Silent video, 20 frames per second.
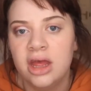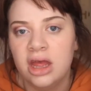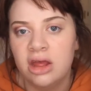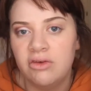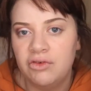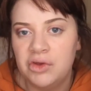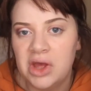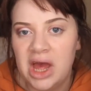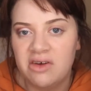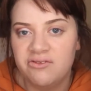
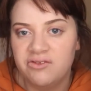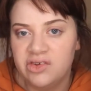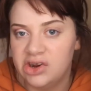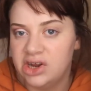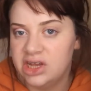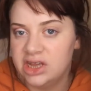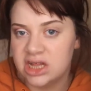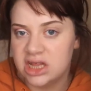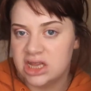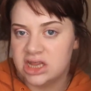If you have
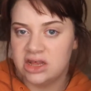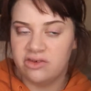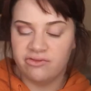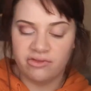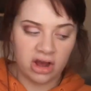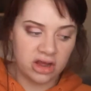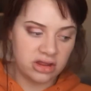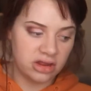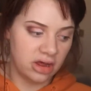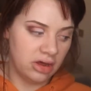very sensitive
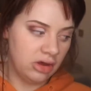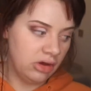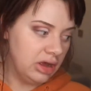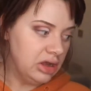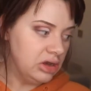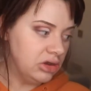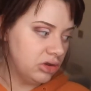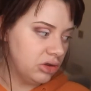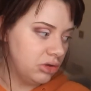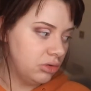eyes like
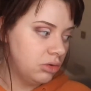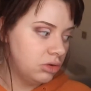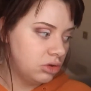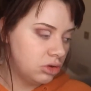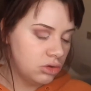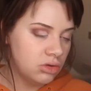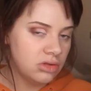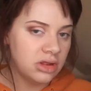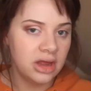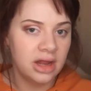I do,
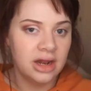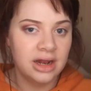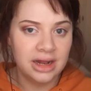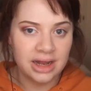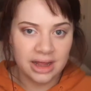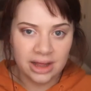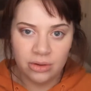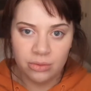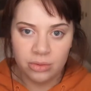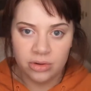using a
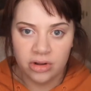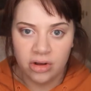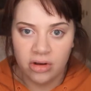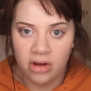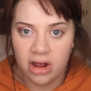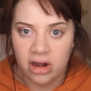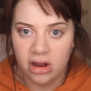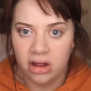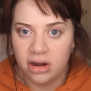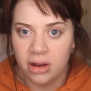liquid
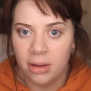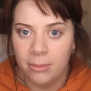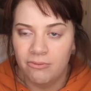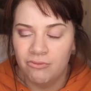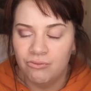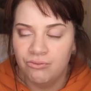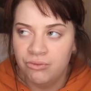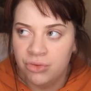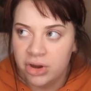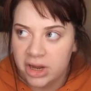
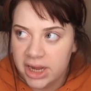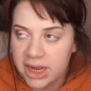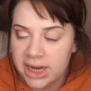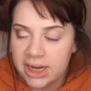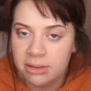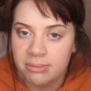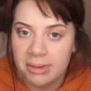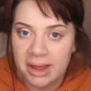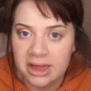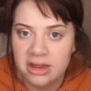eyeliner
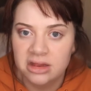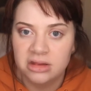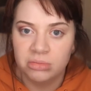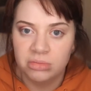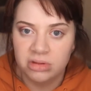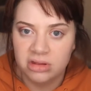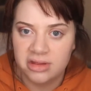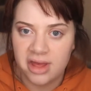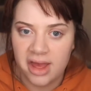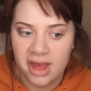really makes them
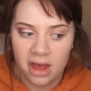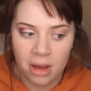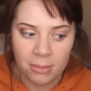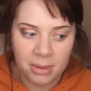sting.